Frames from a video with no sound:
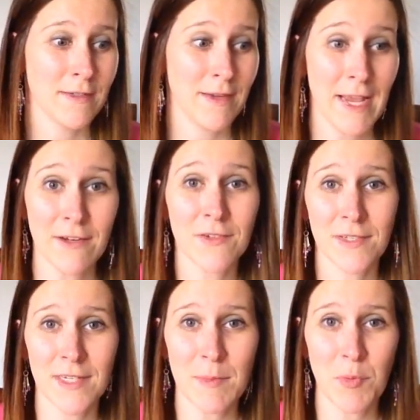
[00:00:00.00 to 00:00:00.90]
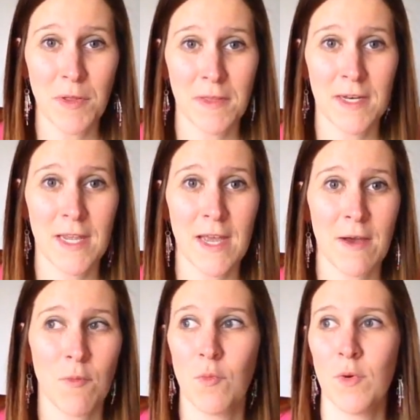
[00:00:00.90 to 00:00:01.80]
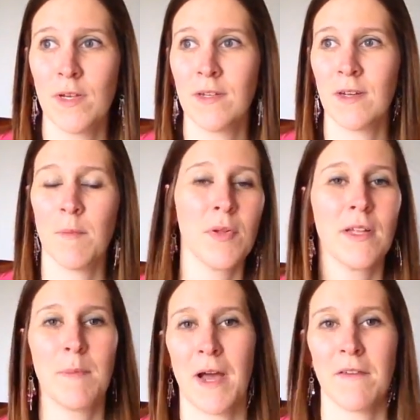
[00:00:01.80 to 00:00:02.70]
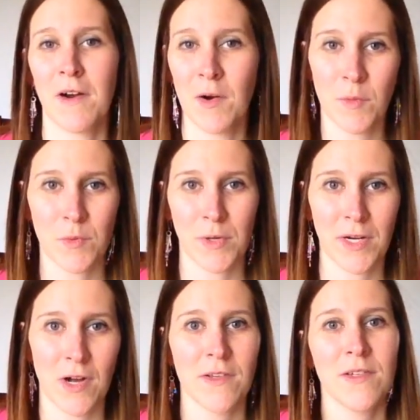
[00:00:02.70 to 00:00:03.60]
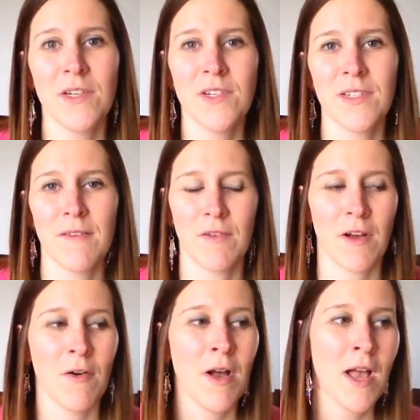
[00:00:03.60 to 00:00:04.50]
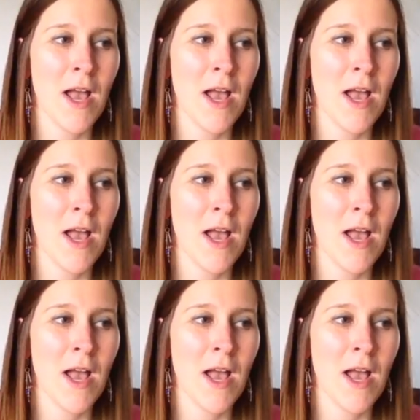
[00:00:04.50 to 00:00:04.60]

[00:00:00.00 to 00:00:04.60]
handle sleep with Lydia would completely backfire and wouldn't work at all. So you just never know.